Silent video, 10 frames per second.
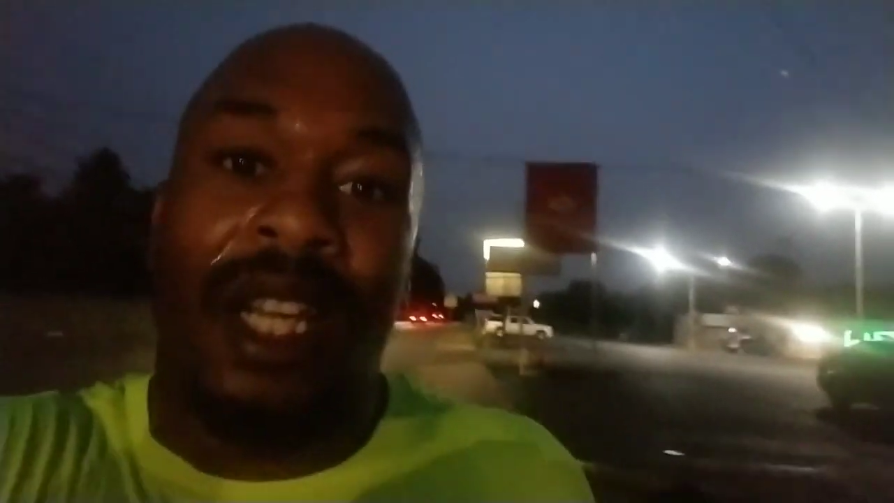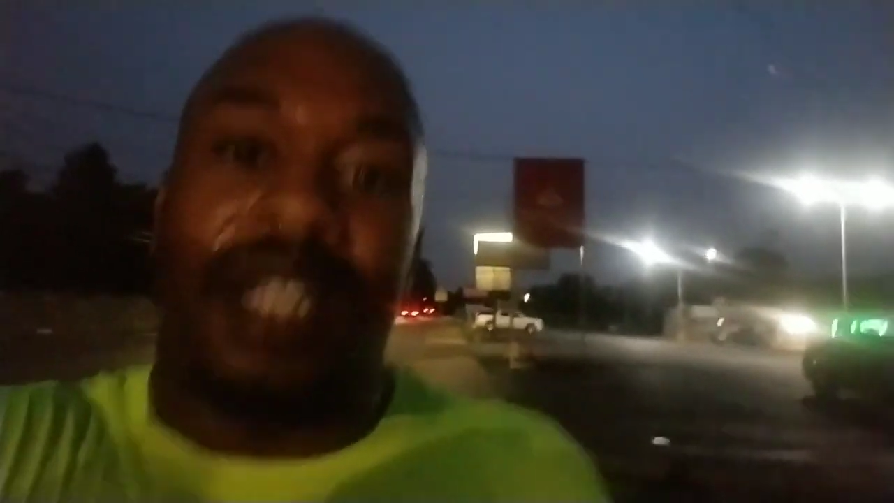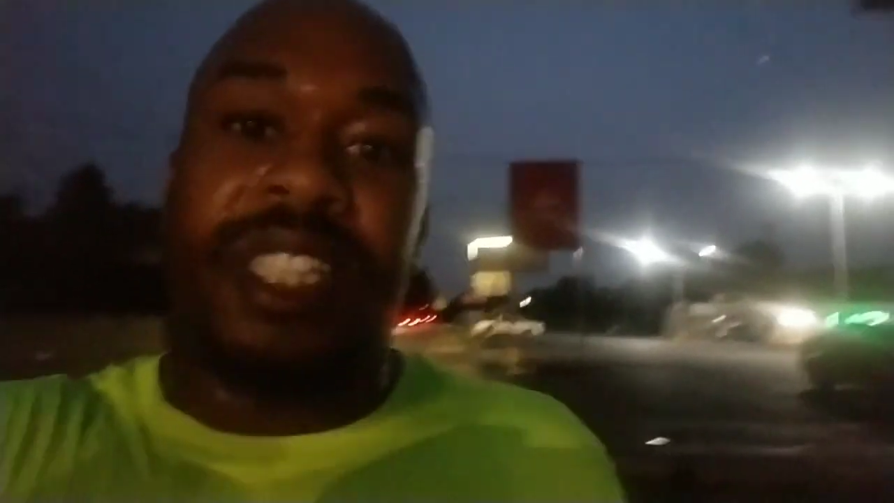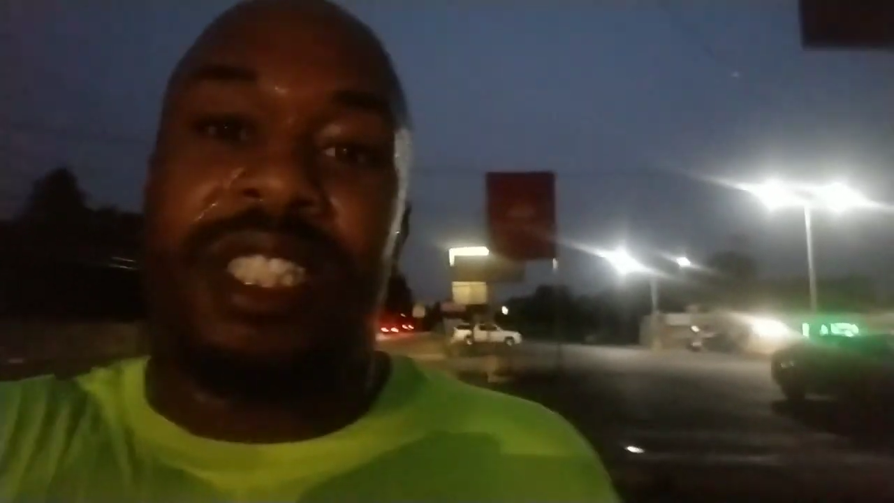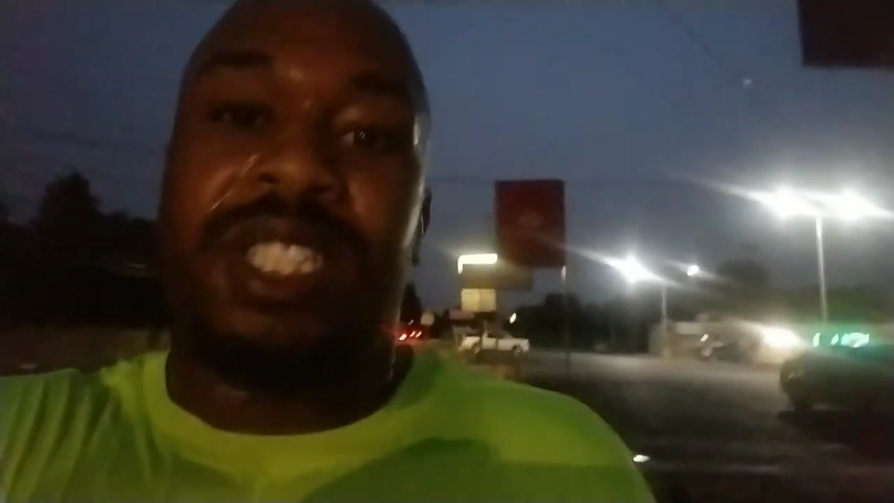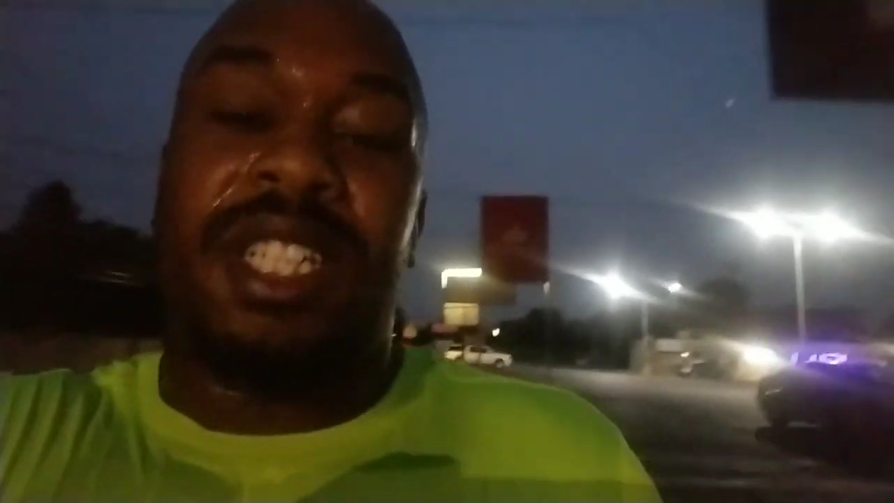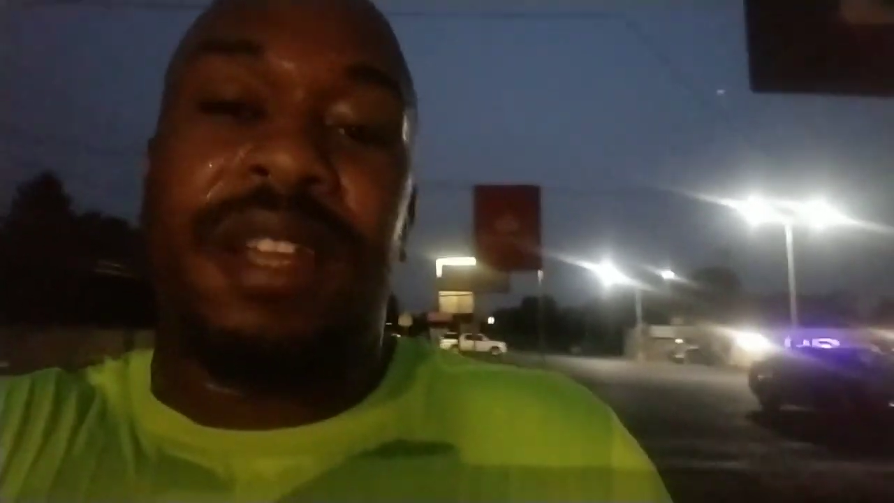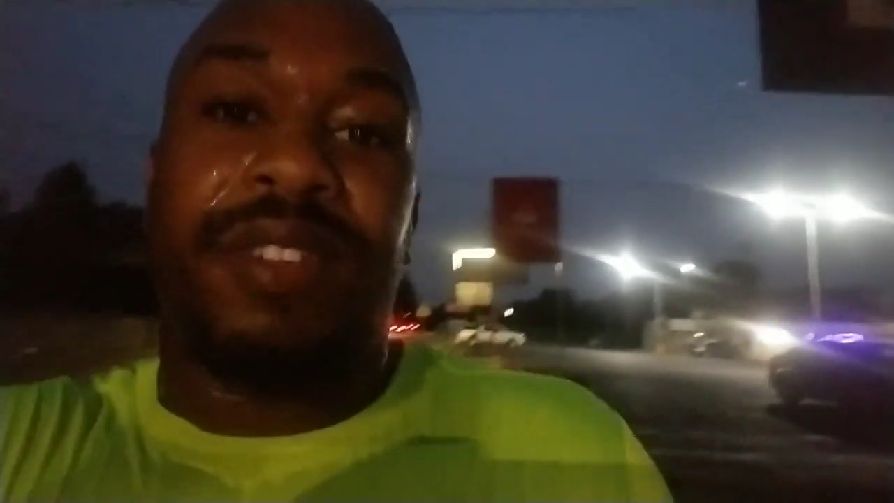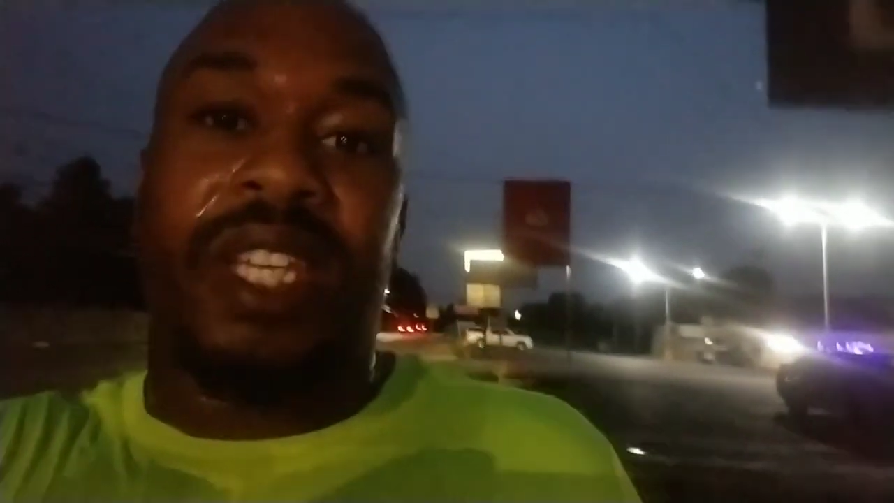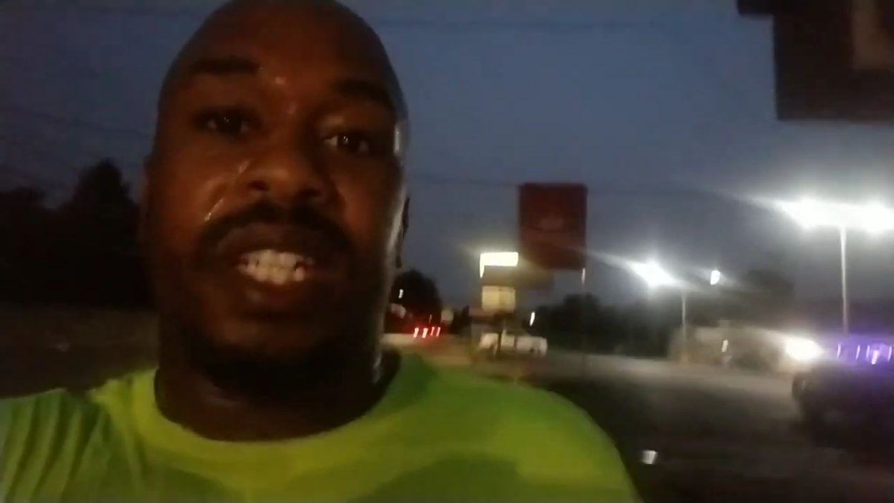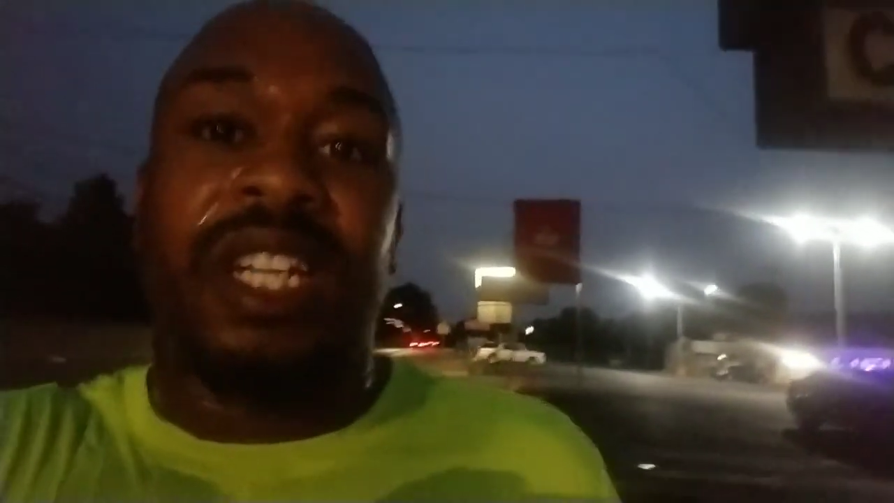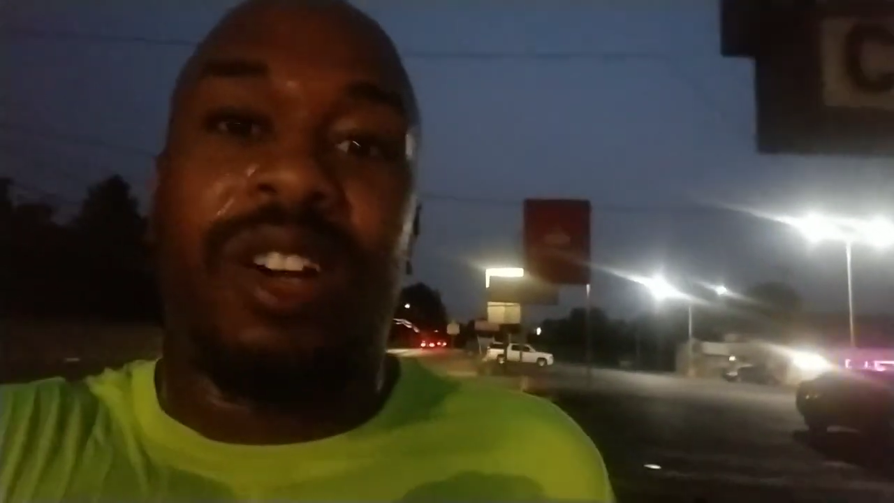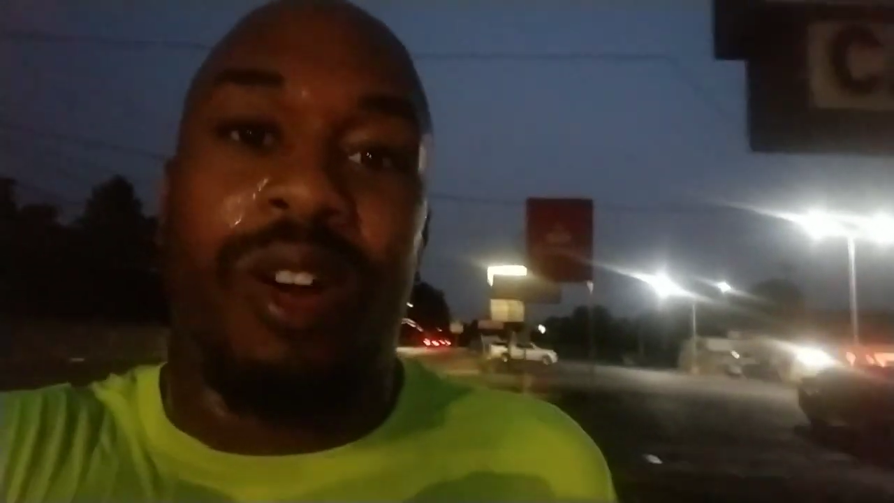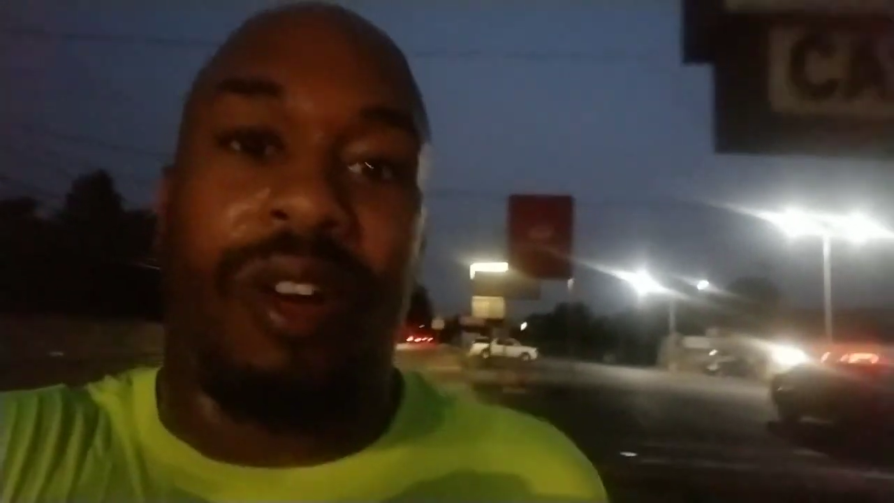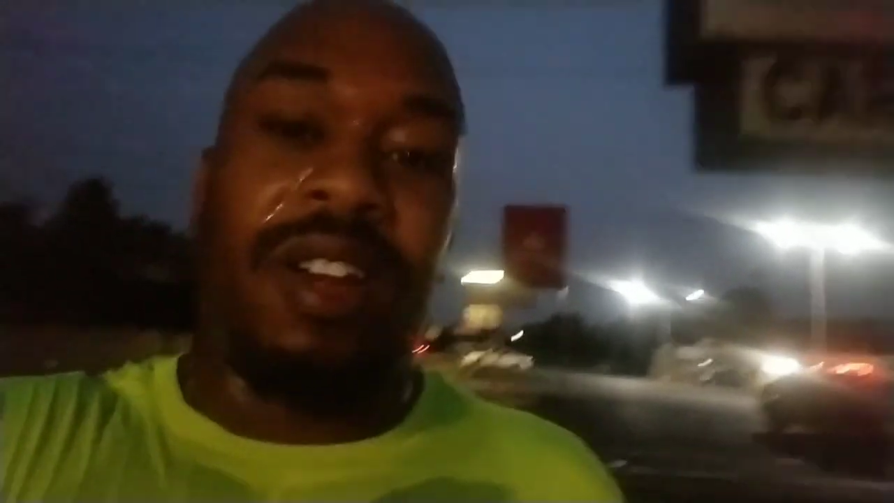is significantly
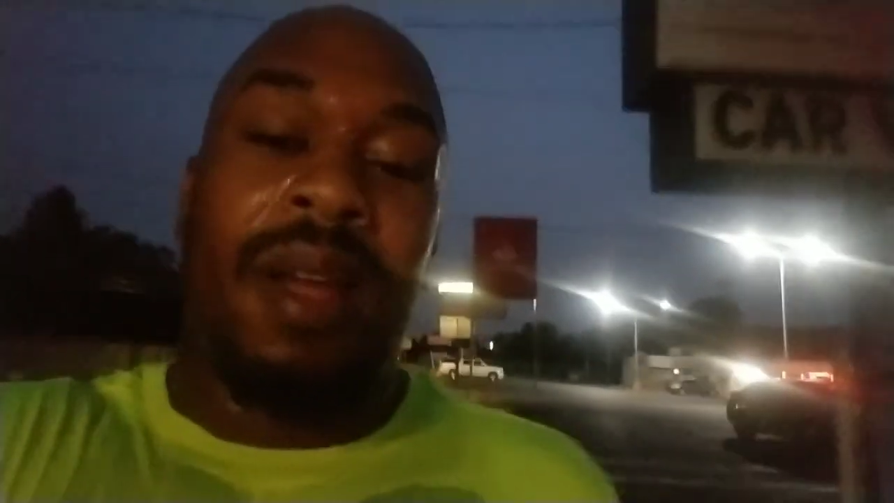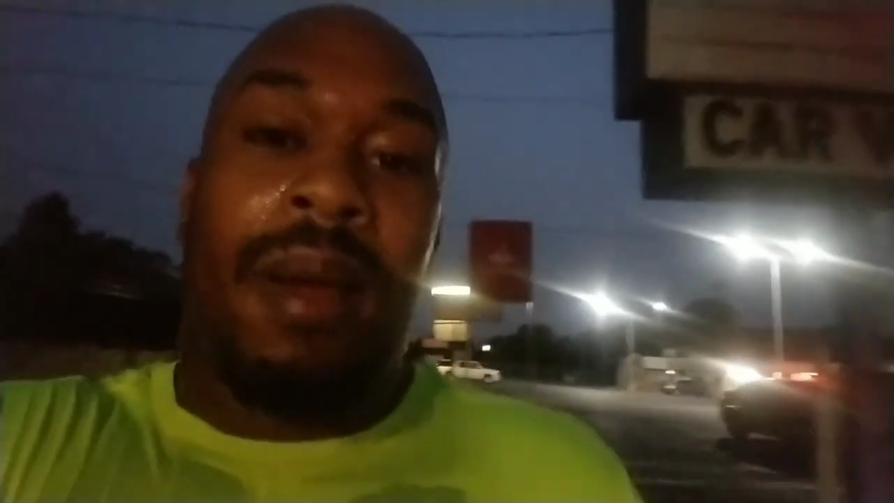lower.